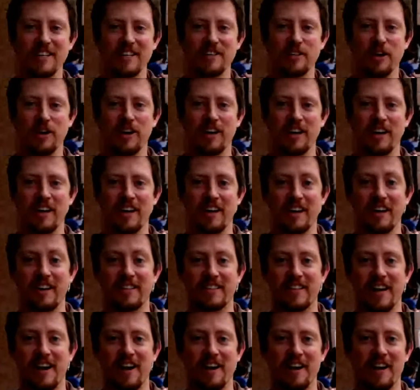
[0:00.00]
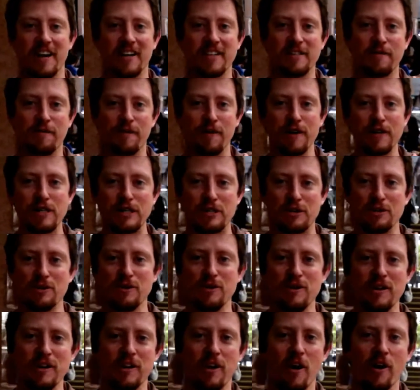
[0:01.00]
Johnny here down at Free
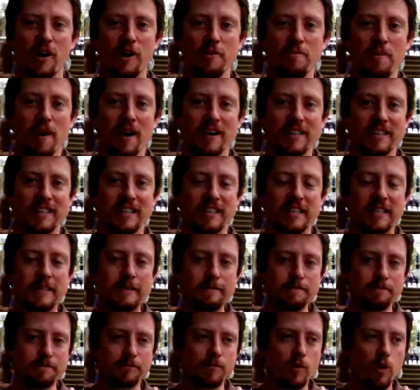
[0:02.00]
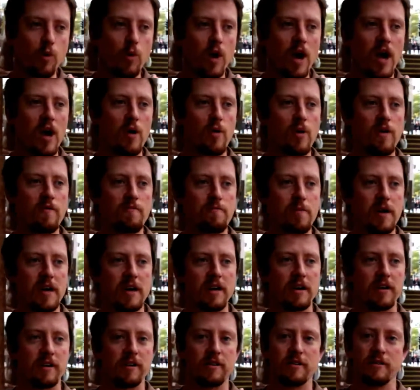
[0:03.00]
School at Occupy Sydney, where we've
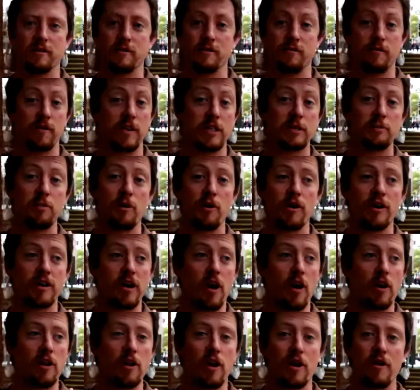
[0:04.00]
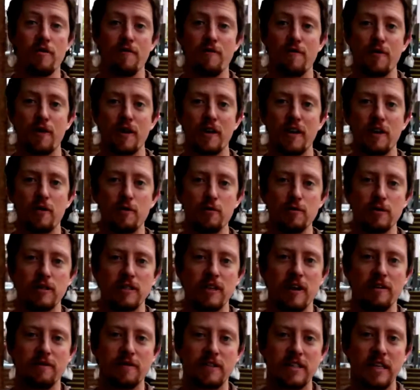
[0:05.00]
been exploring a whole lot of really cool
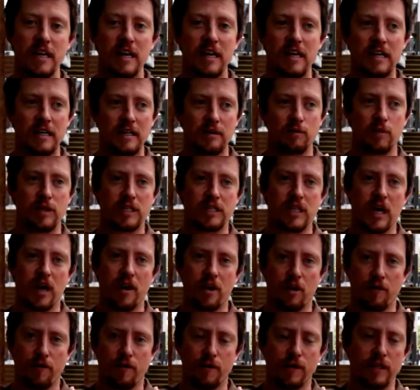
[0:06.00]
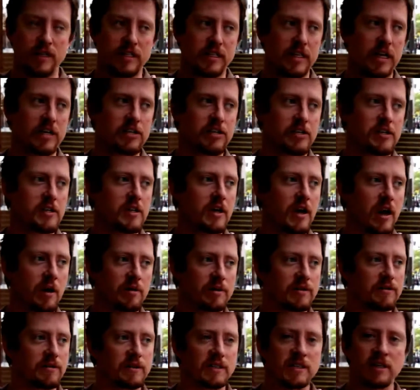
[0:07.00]
stuff today, and we started off with a session that I
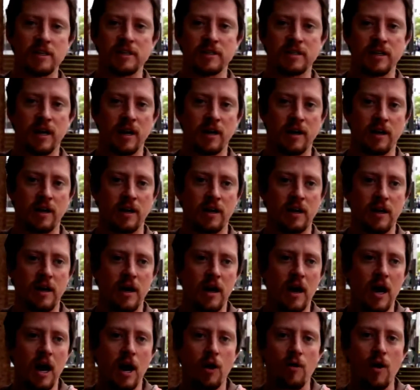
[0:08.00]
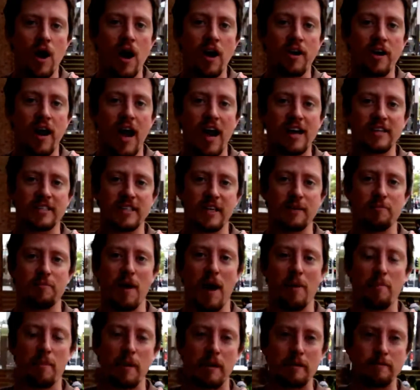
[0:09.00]
was facilitating around asset
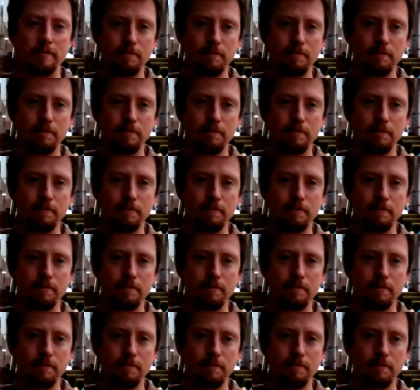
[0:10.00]
mapping.